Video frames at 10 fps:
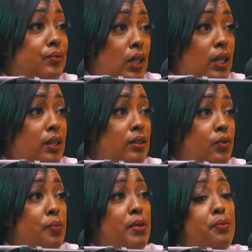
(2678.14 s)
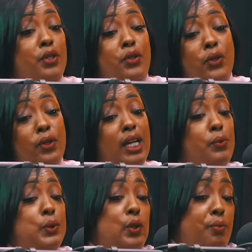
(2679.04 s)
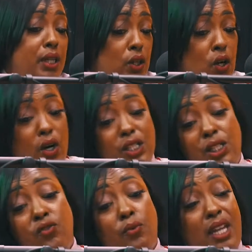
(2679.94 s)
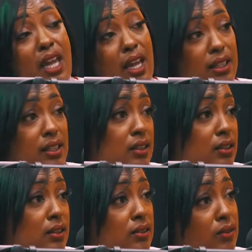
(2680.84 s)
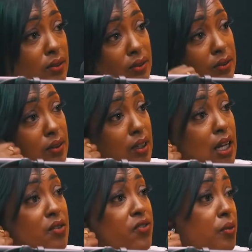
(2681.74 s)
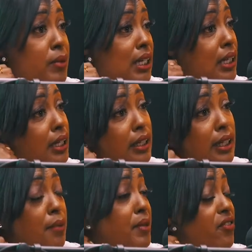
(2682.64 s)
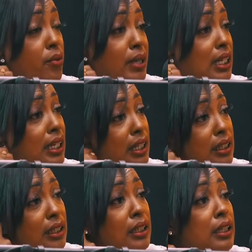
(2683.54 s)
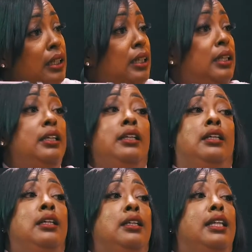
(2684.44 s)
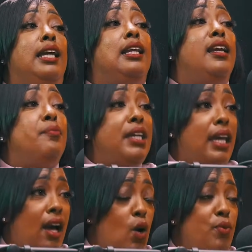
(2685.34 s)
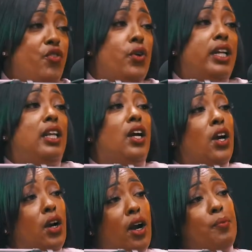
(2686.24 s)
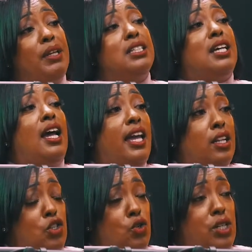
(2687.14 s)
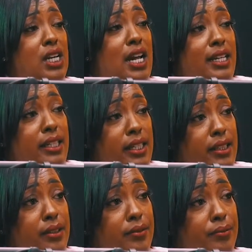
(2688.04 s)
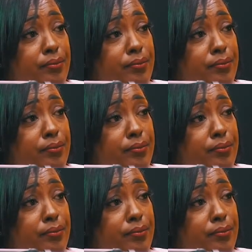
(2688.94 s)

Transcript: Okay. Remember the girl that was with me in the car, she from Cali. I'm from LA. I mean from Atlanta. They let me out before they let her out because I had a Georgia ID.